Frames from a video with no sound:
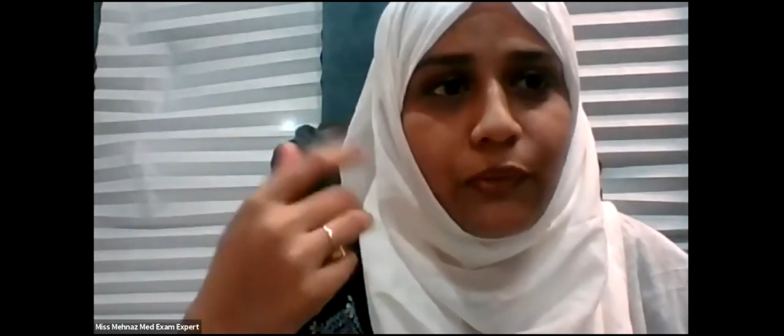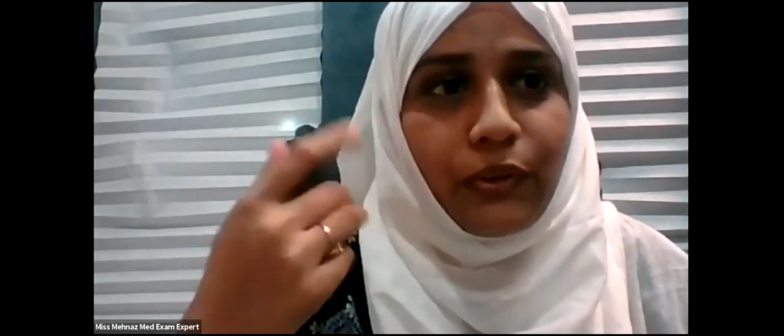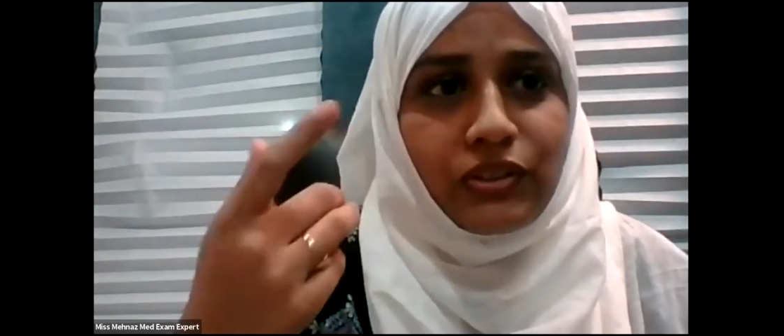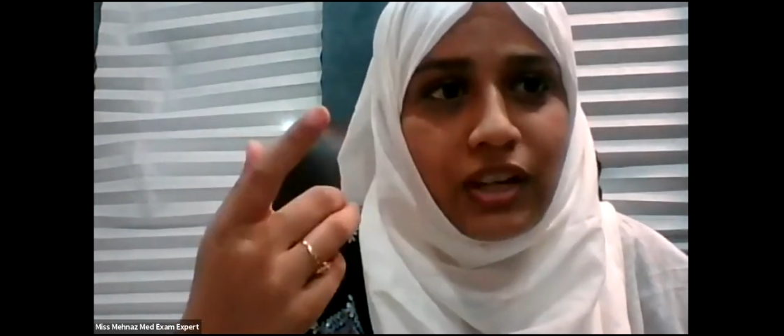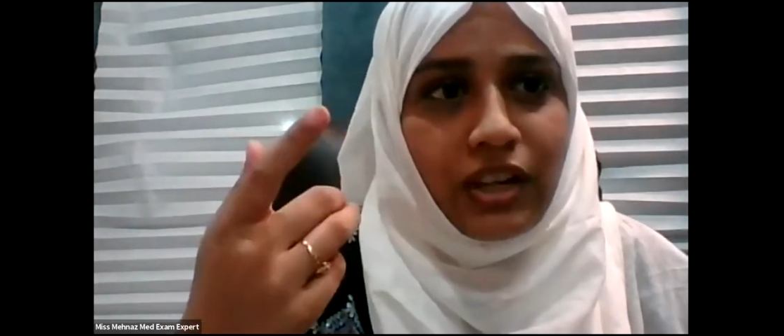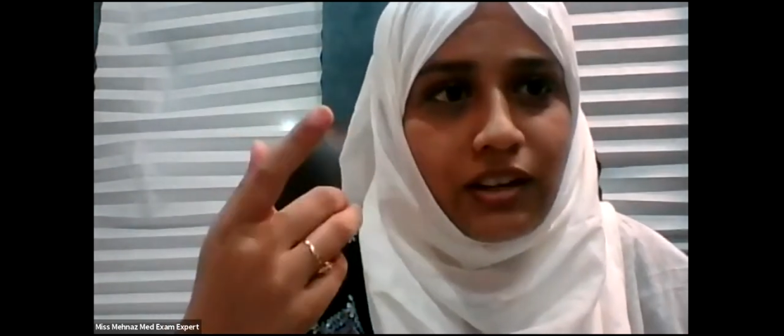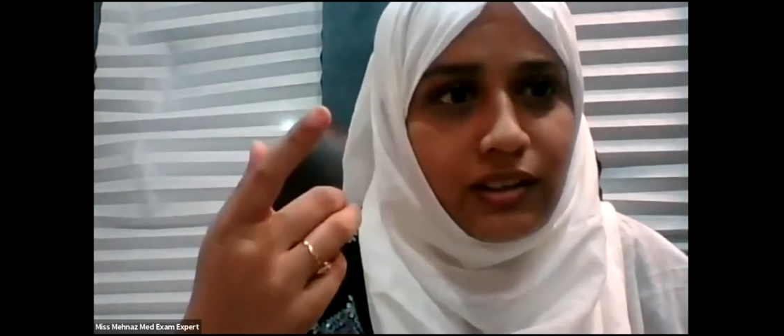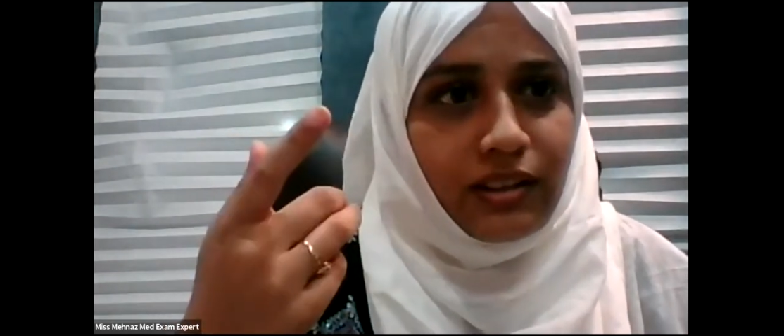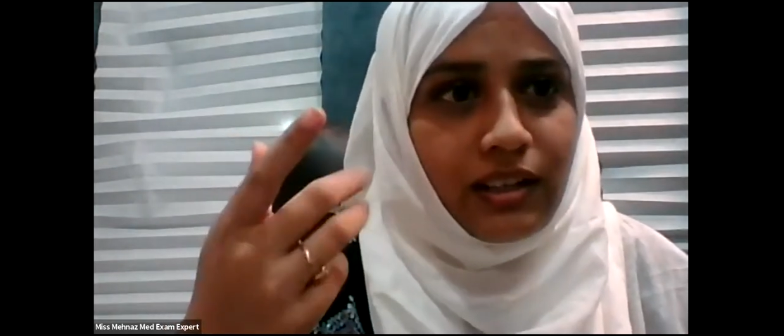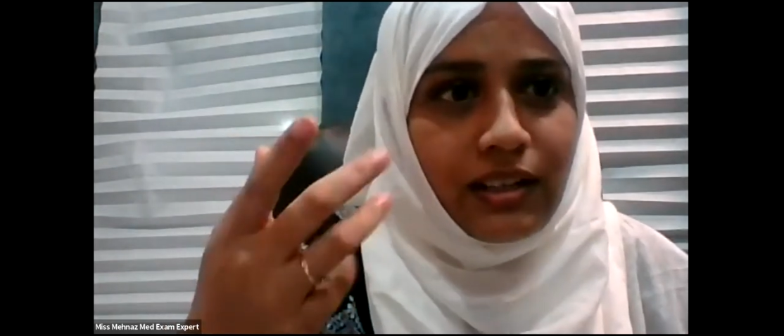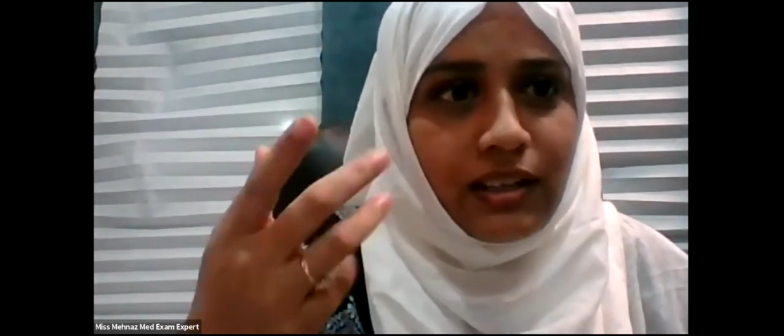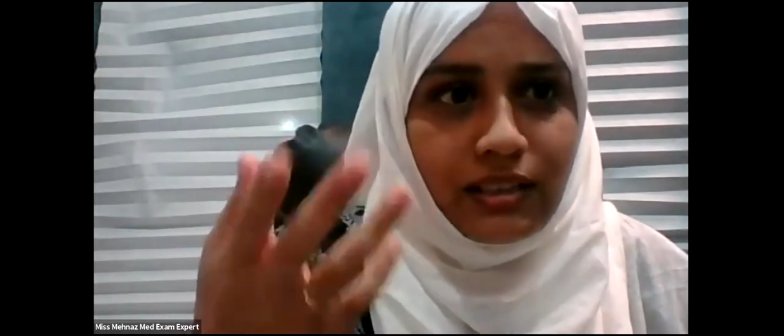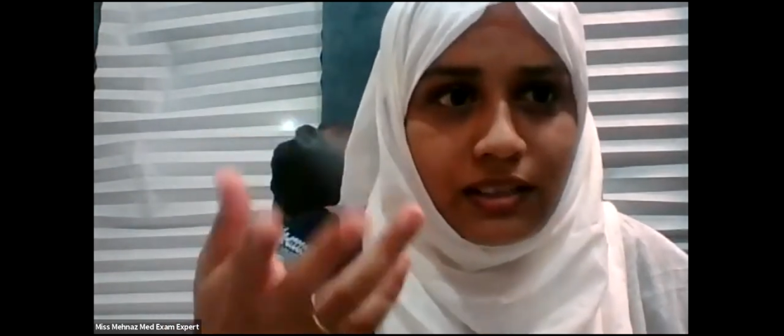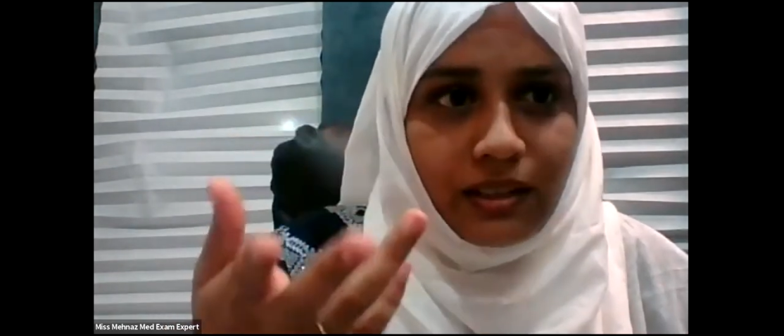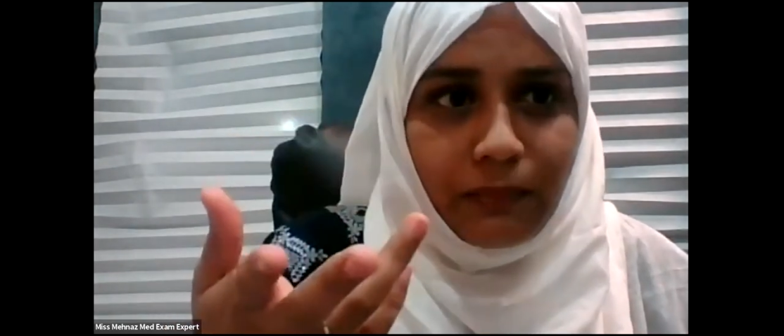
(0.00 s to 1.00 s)
For general,
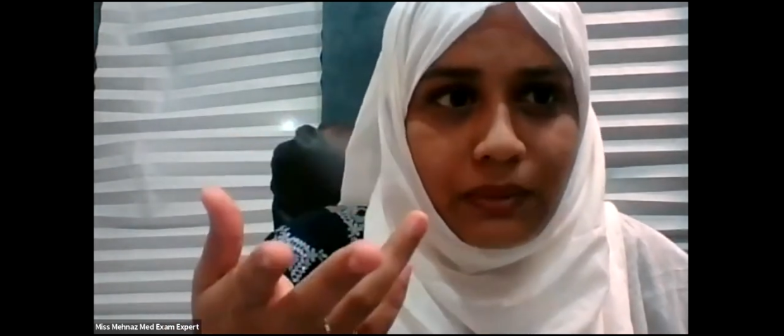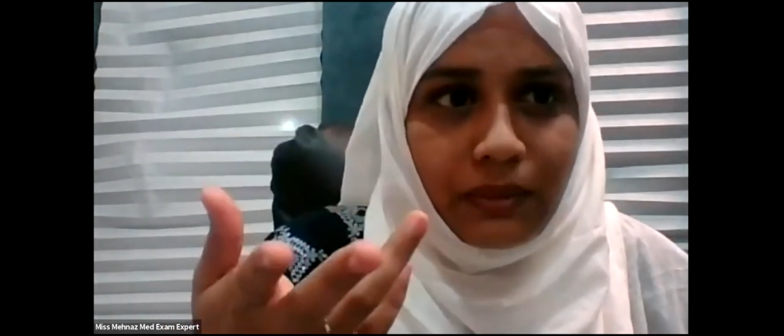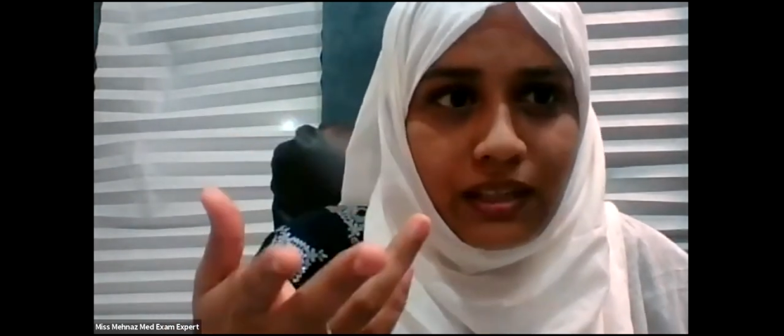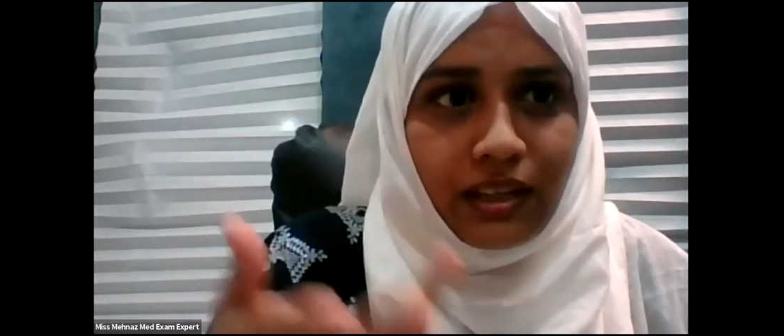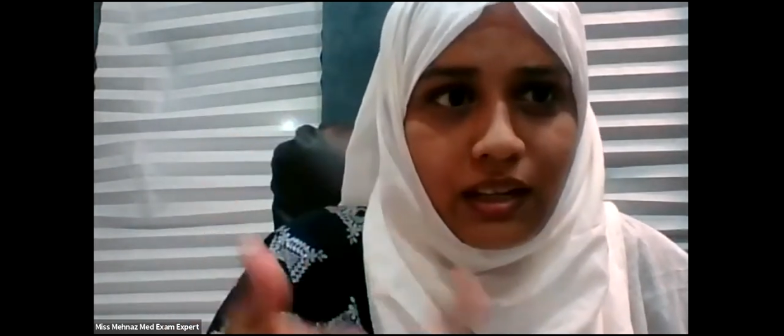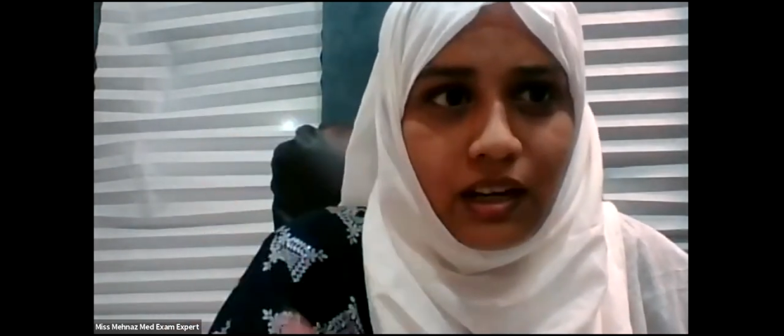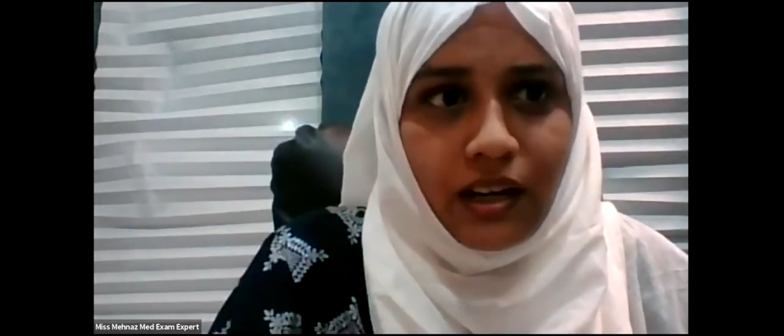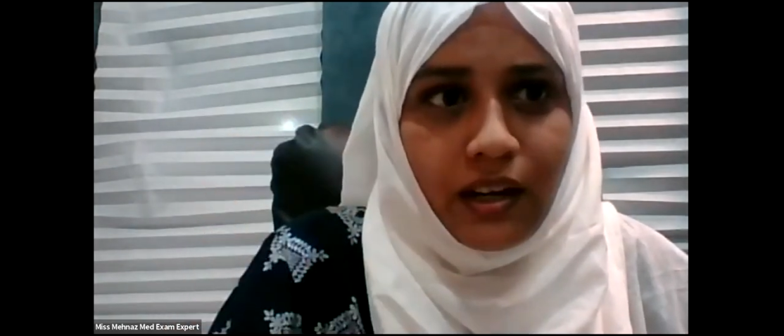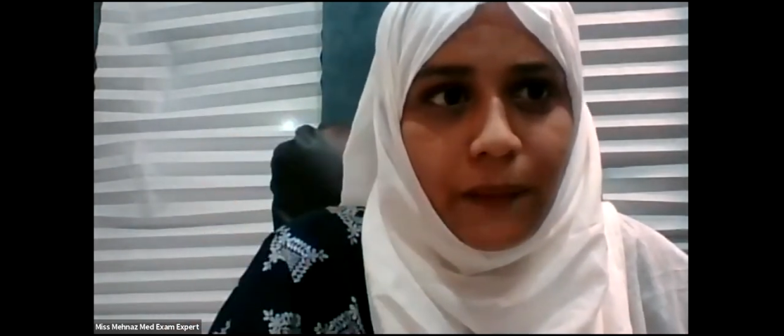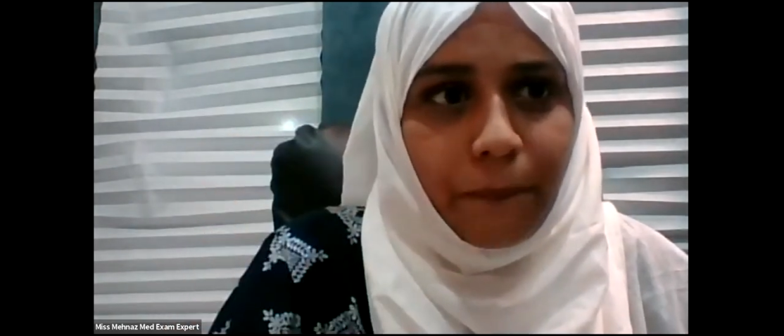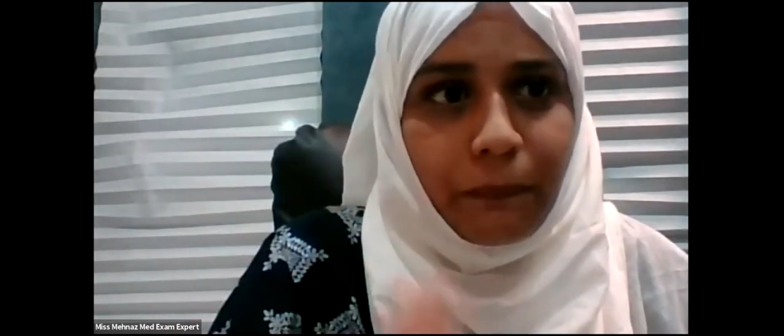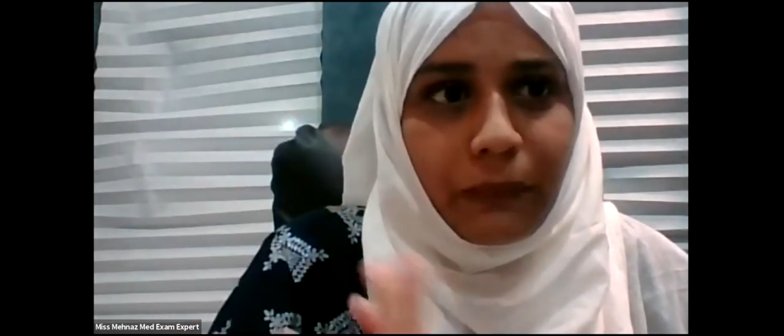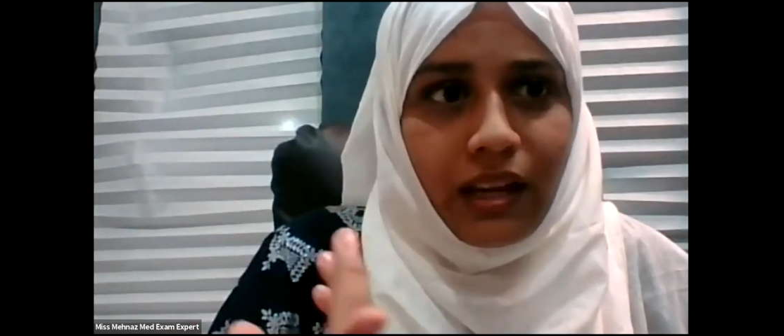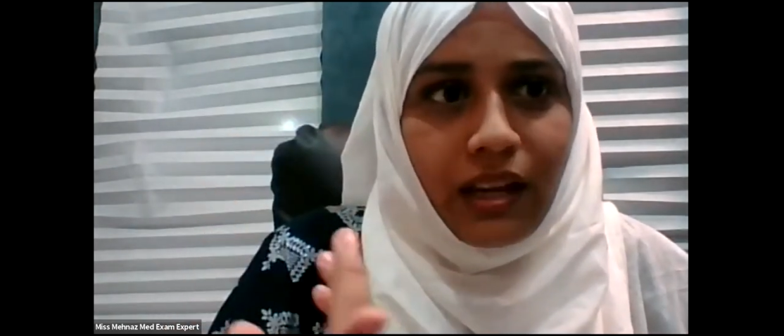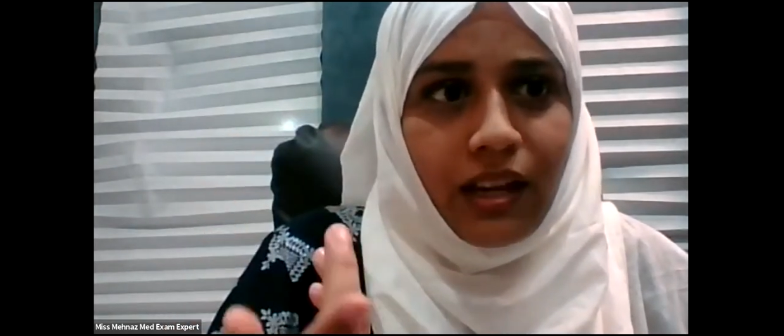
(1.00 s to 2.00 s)
it will be a